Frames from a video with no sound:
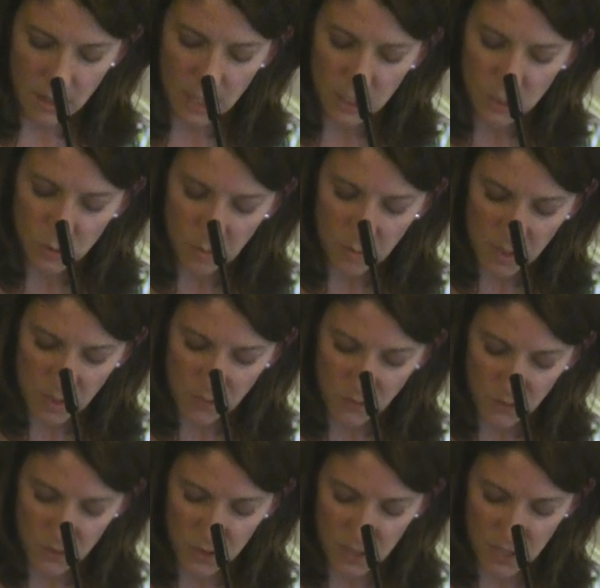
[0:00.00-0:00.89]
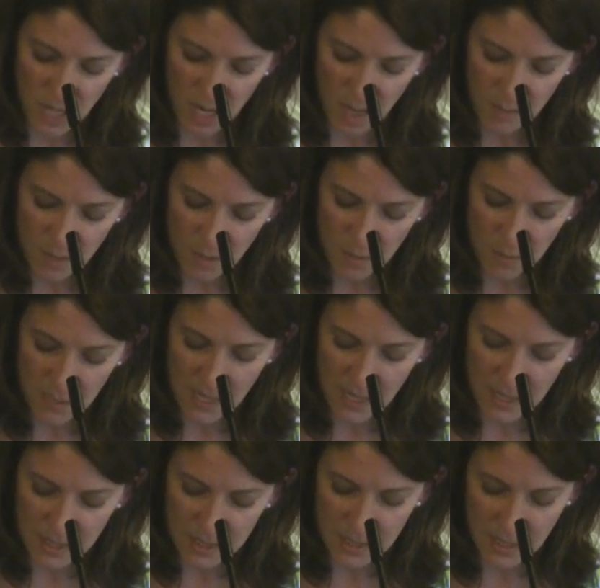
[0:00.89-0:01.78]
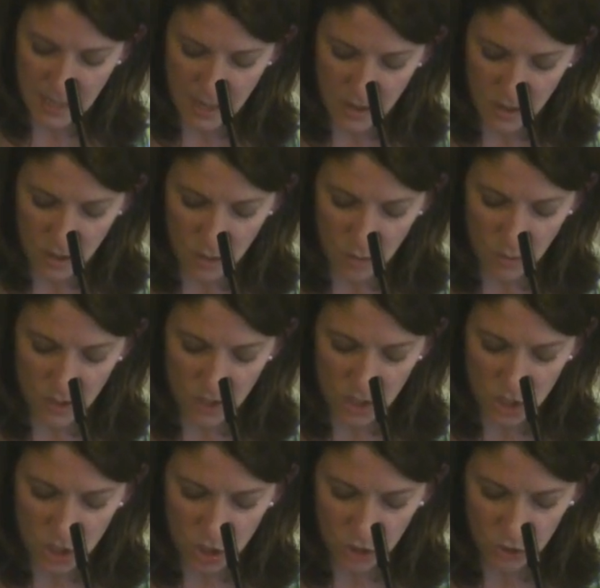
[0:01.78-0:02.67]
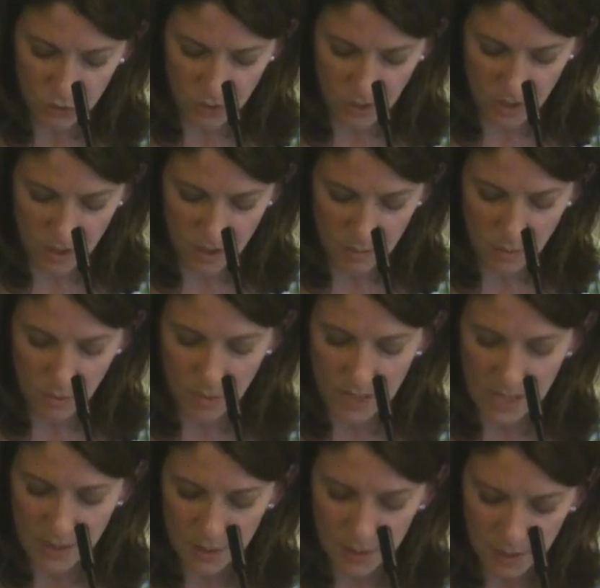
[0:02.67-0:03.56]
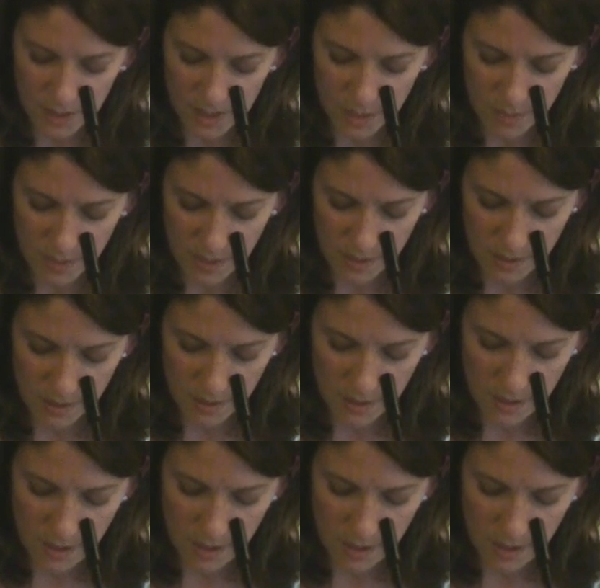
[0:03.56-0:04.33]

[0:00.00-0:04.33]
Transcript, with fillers: This would be the first time they would be getting together with the children, but without Elizabeth.